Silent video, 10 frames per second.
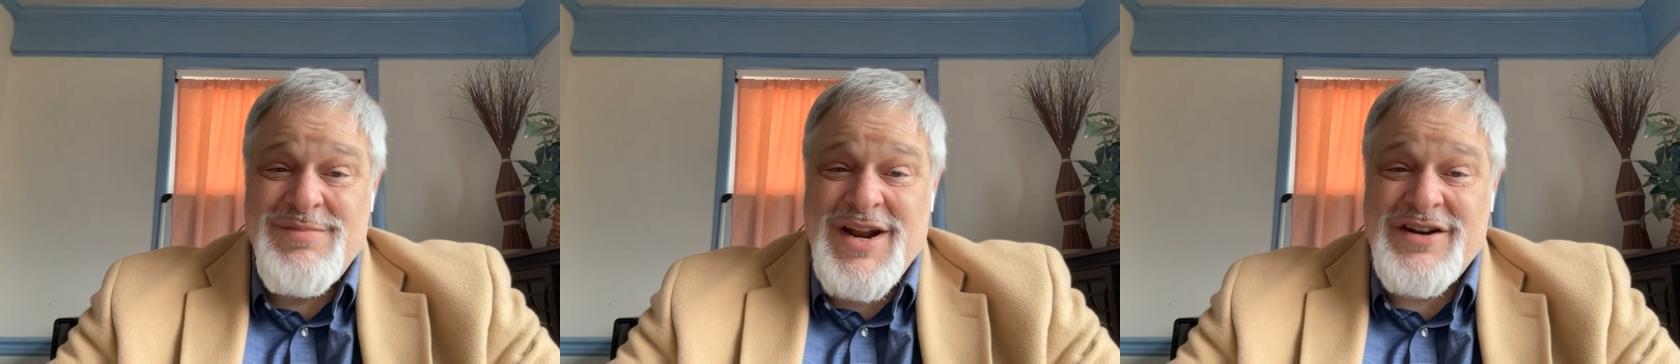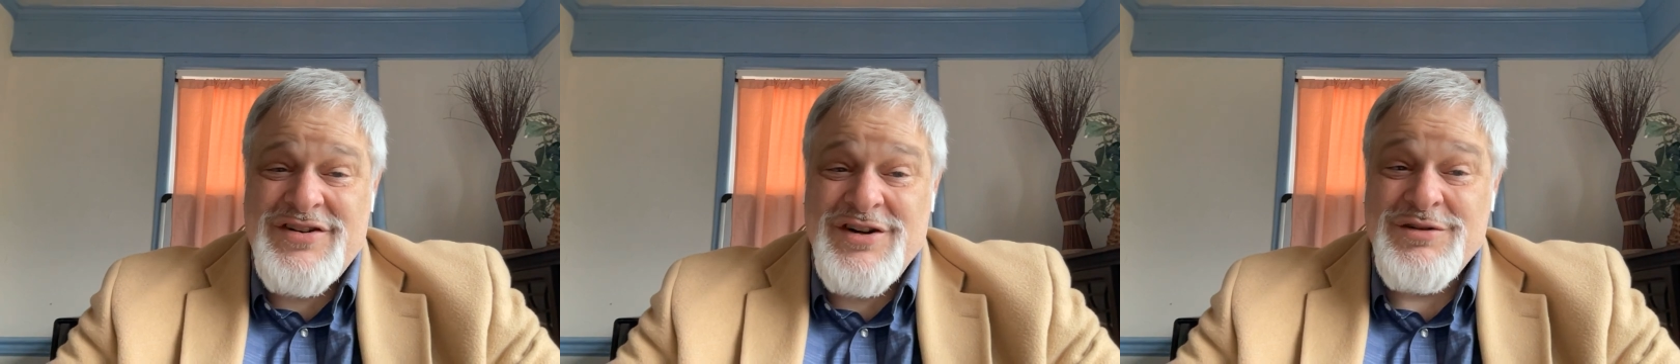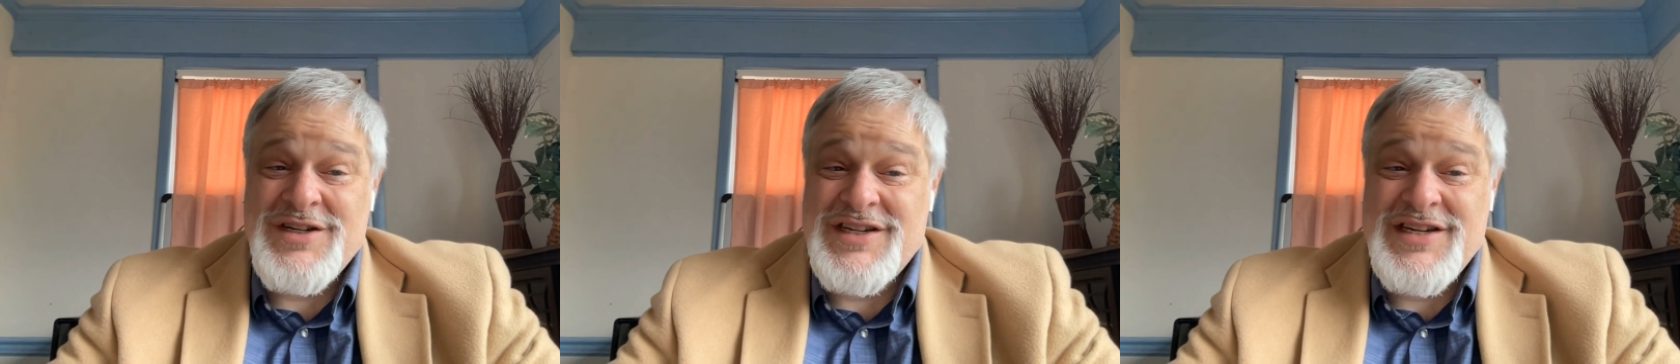But I
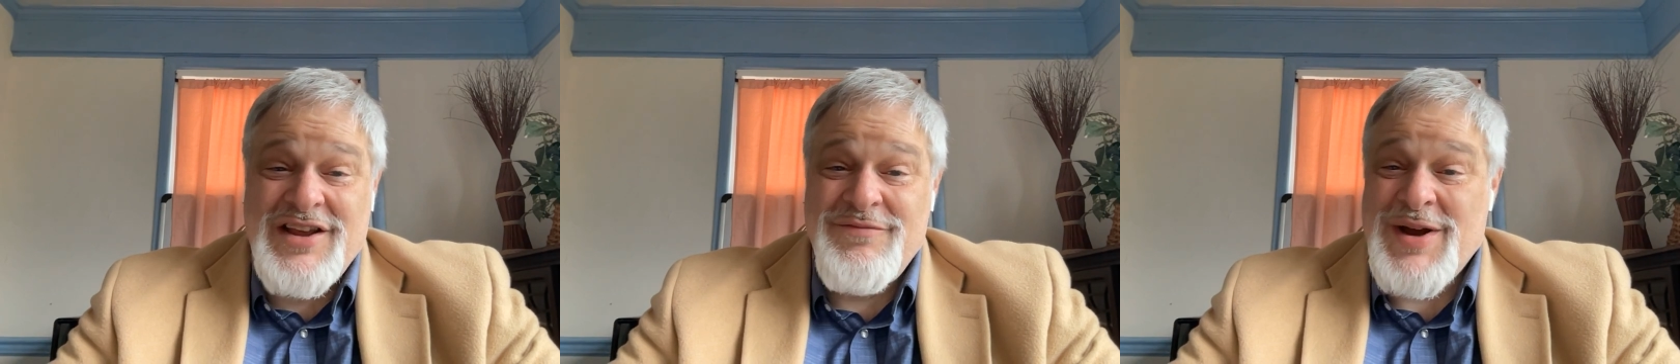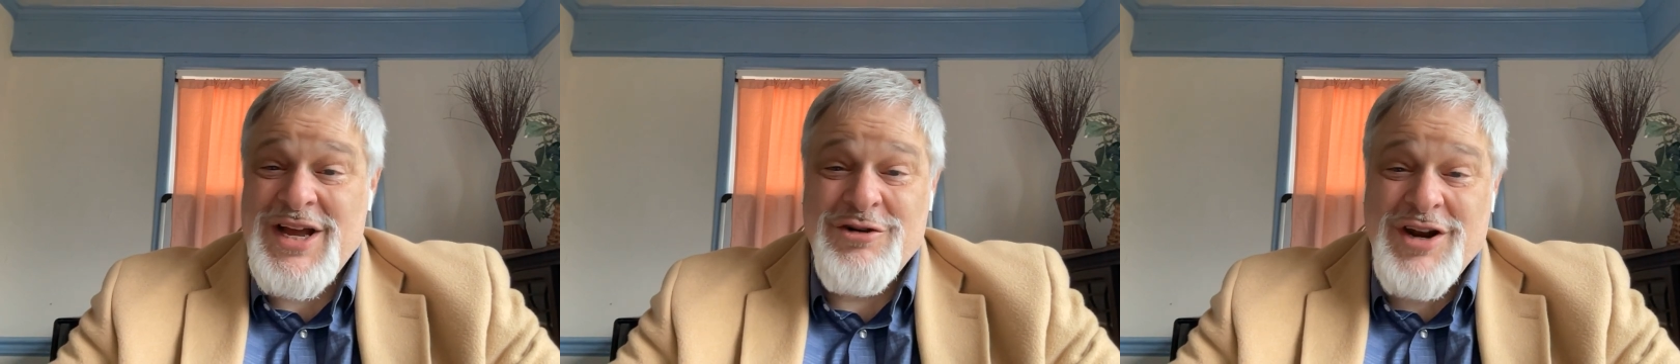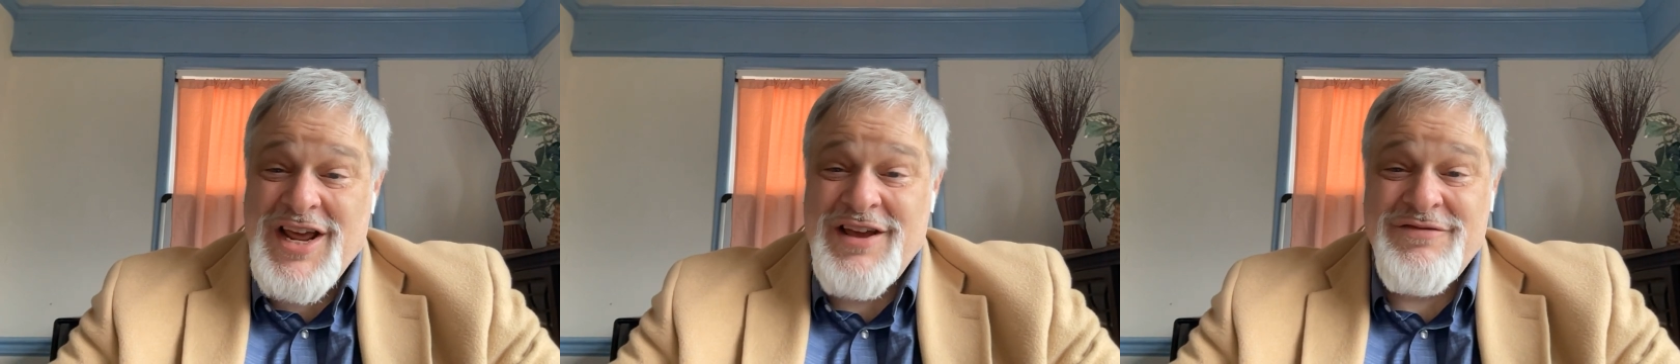chose to save my own
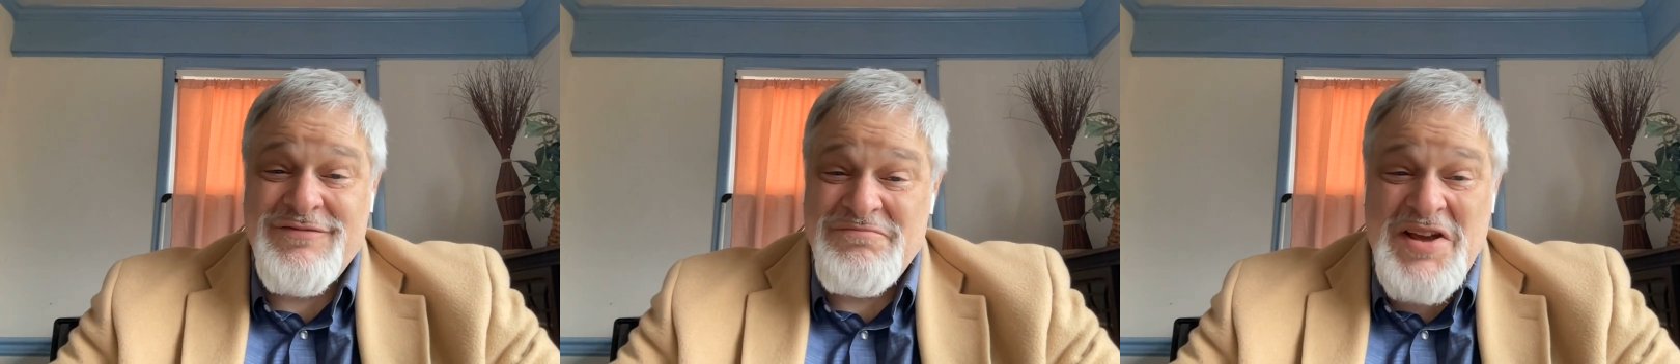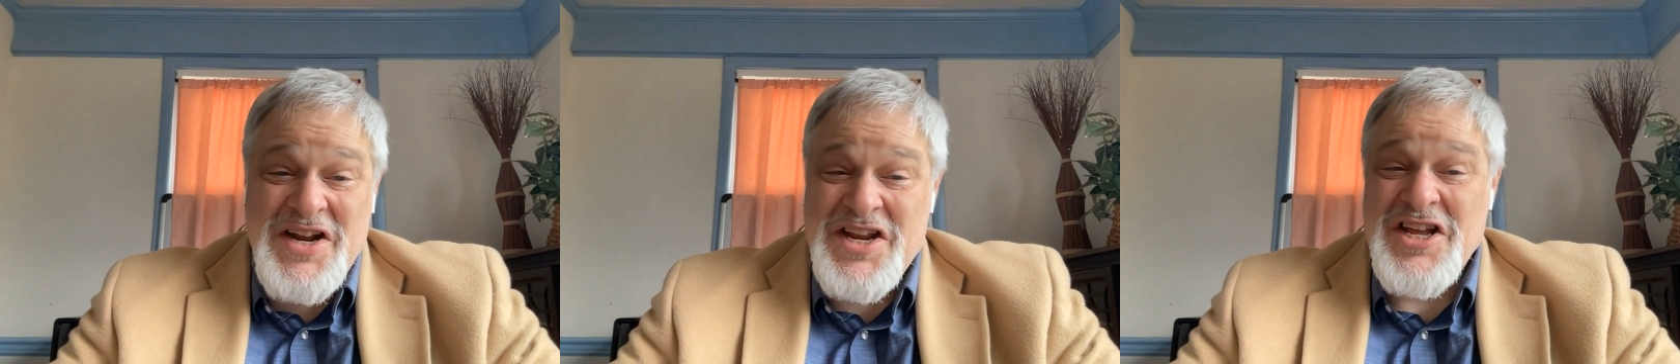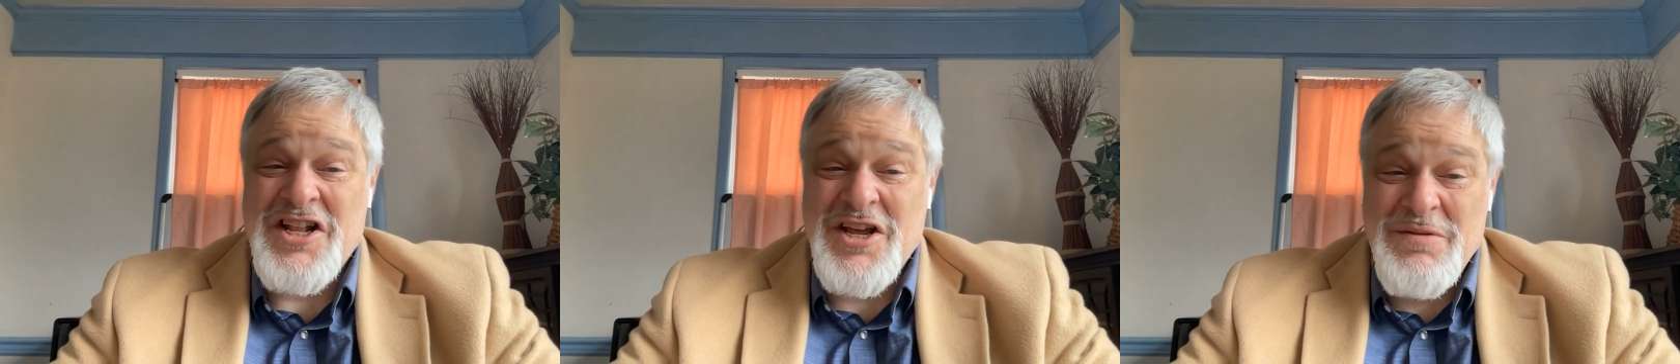life and
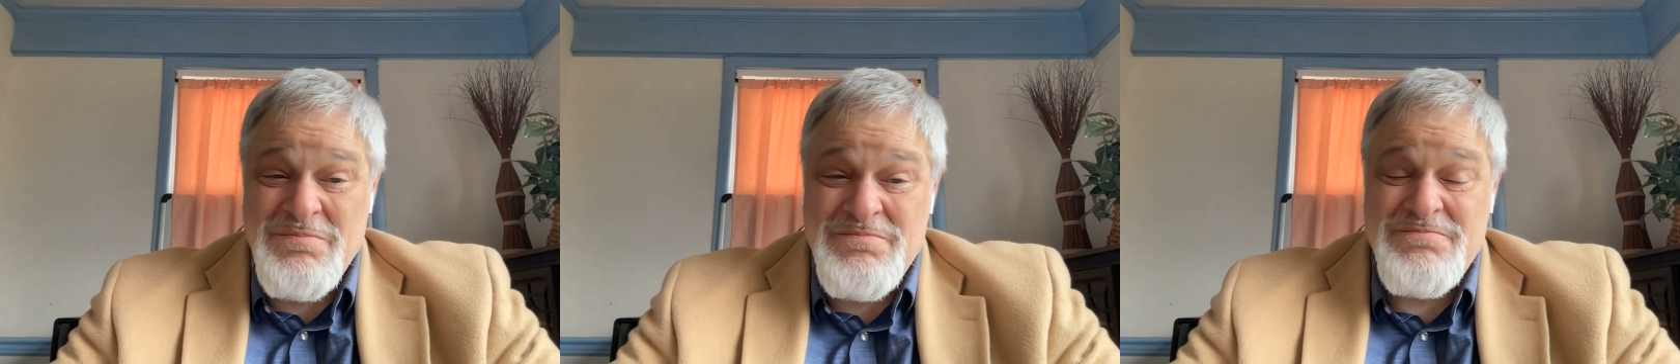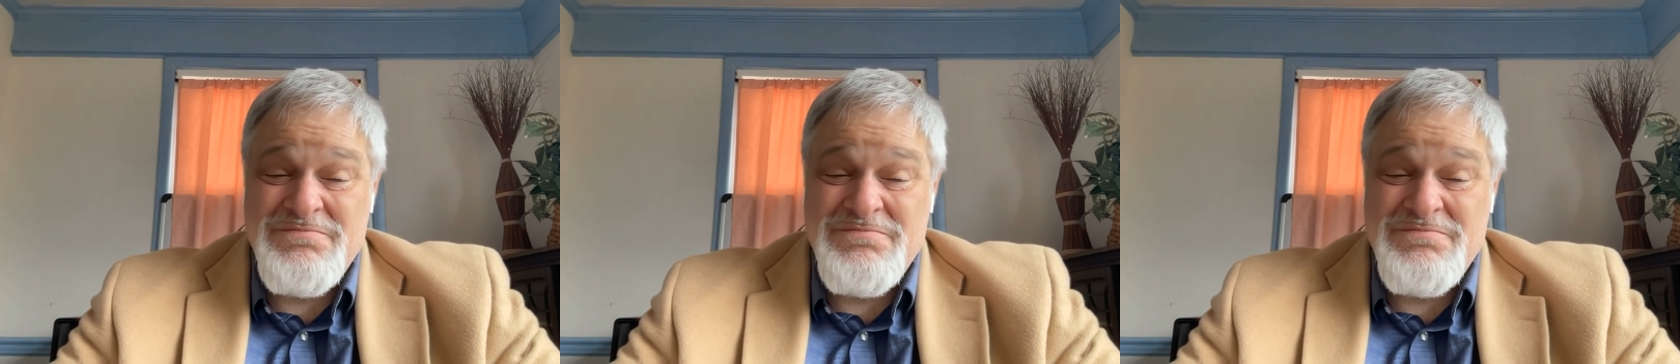kill him.